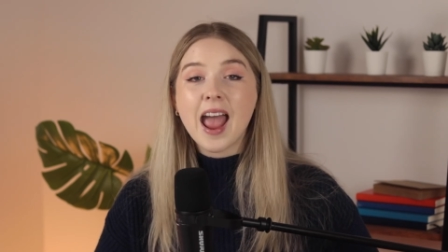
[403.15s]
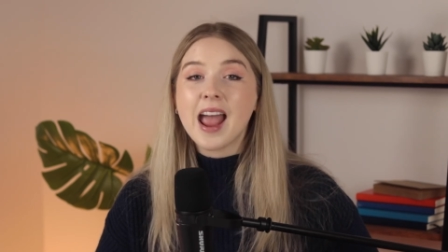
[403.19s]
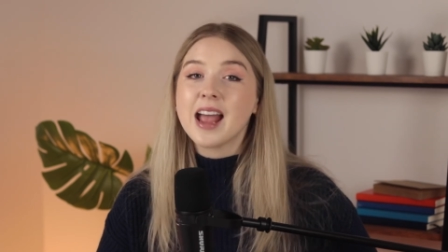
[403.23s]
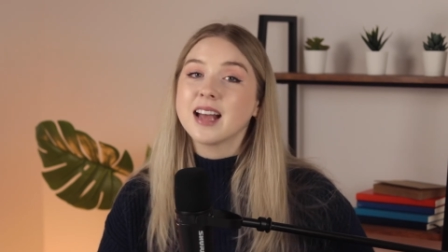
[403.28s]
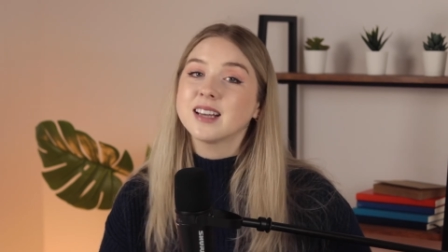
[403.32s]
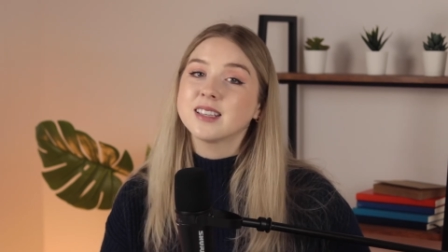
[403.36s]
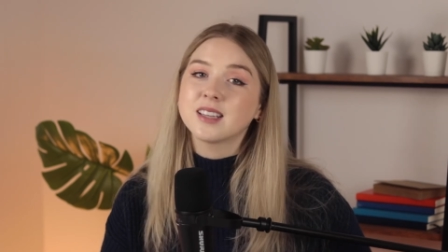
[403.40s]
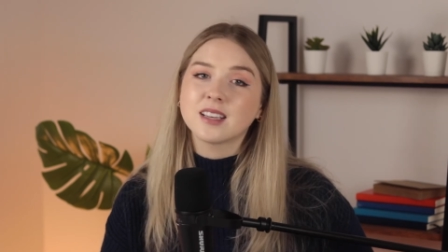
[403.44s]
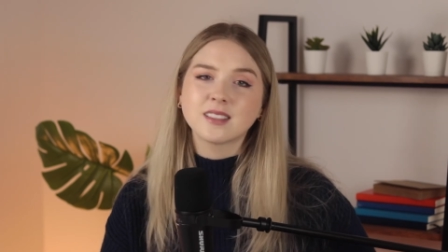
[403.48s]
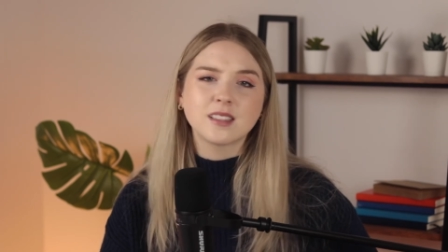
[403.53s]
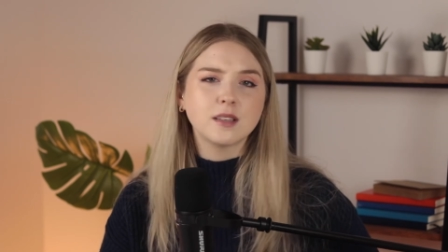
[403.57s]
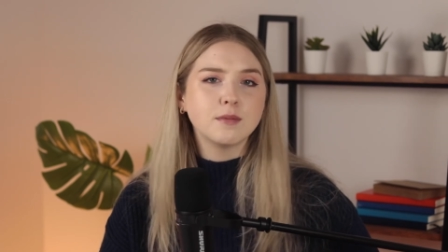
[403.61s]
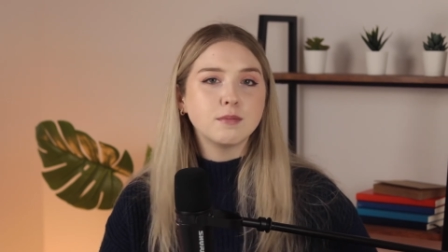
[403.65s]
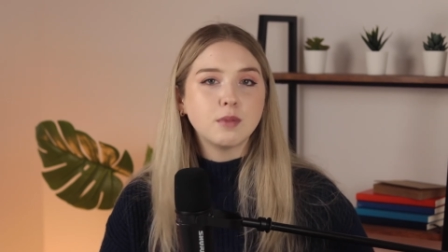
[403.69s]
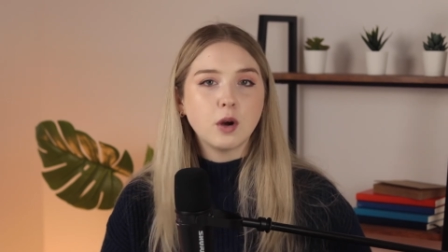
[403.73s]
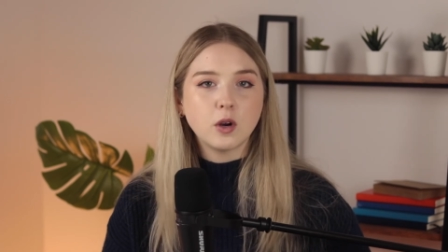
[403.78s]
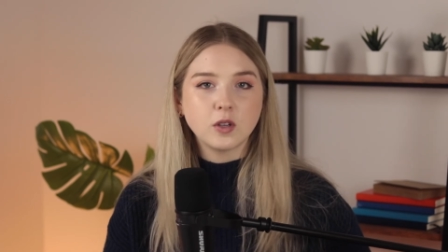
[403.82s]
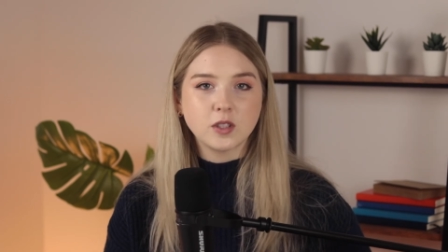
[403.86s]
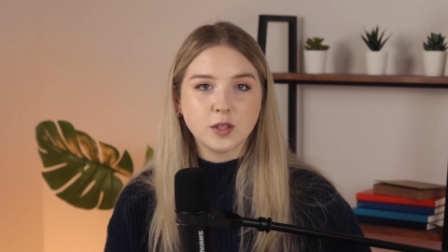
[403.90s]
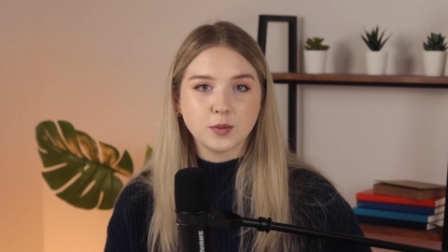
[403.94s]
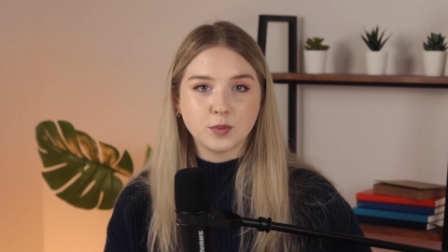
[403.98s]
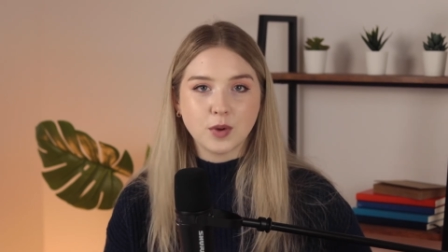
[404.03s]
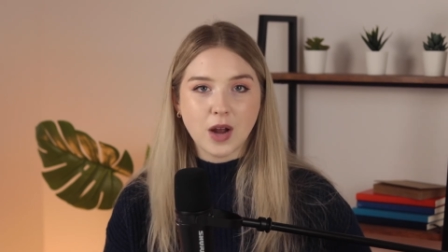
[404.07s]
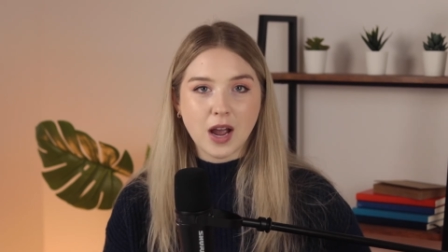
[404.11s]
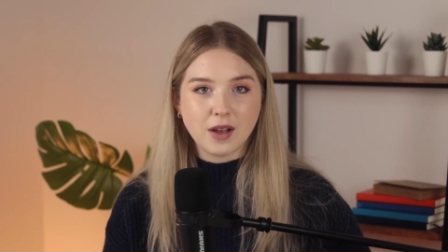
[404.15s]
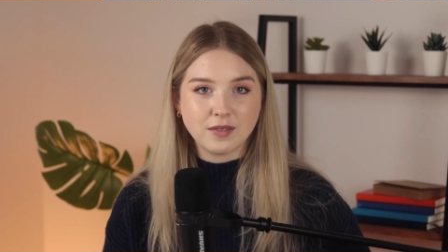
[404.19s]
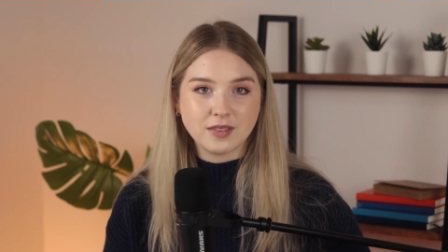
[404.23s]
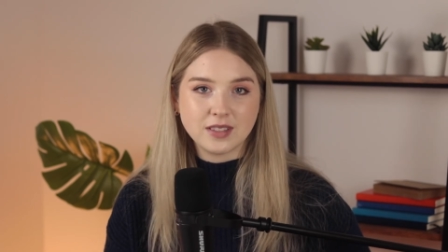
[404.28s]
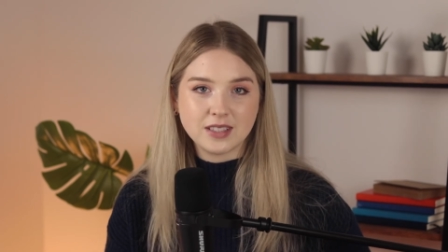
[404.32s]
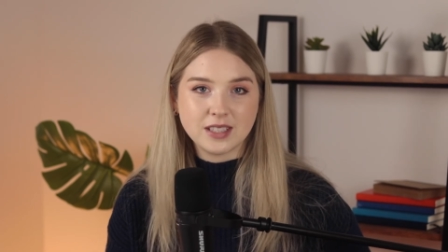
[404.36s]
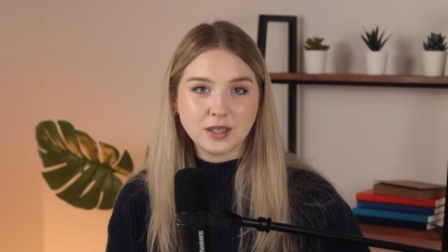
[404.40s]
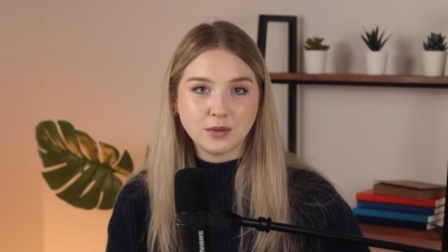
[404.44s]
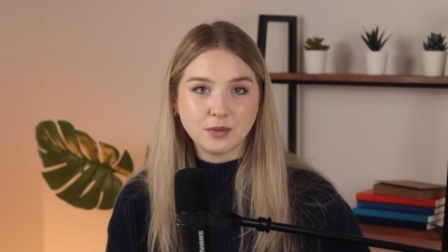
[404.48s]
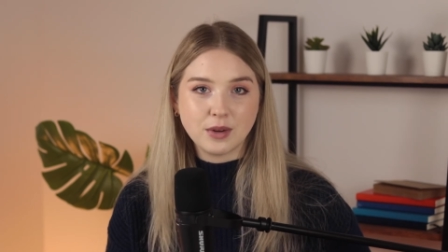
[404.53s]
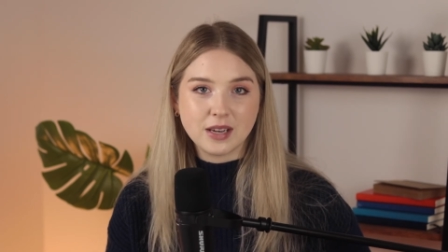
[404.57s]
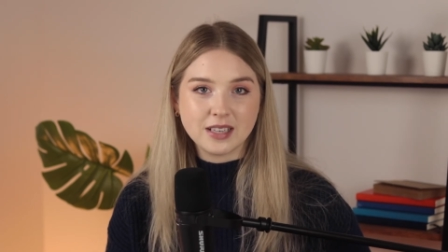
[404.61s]
and doesn't pose a
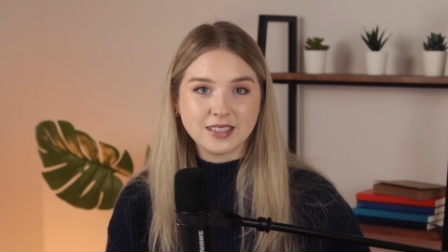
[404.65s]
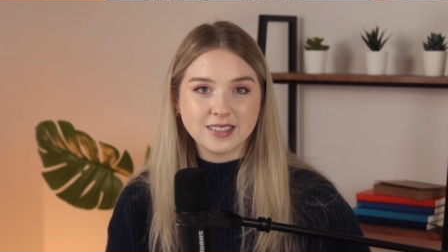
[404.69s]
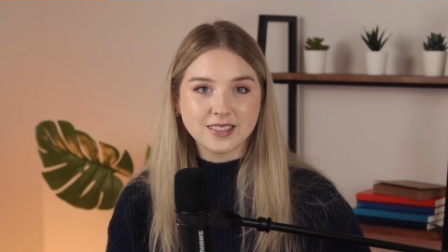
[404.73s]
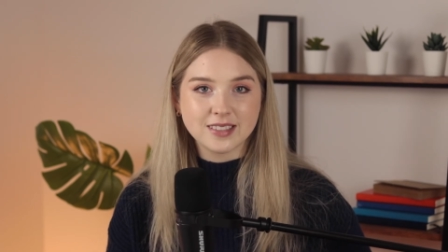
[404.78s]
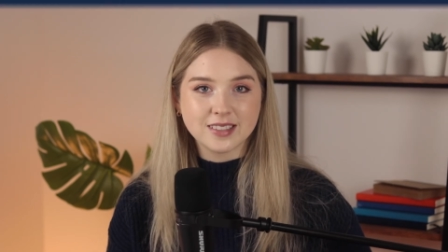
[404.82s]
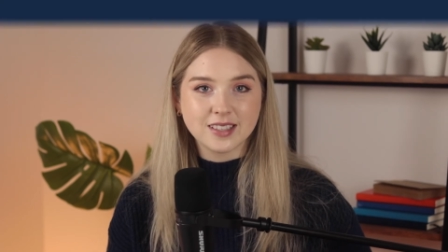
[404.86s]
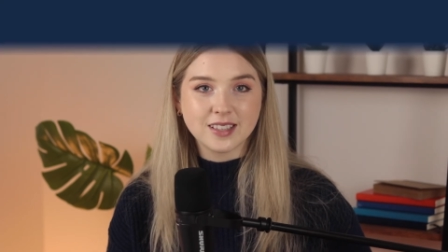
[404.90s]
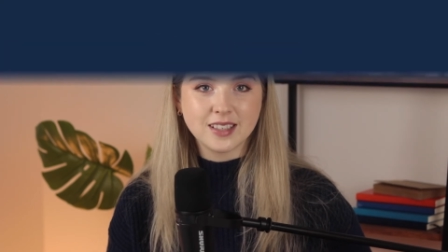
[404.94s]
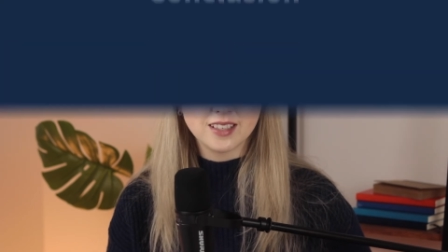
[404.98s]
privacy risk.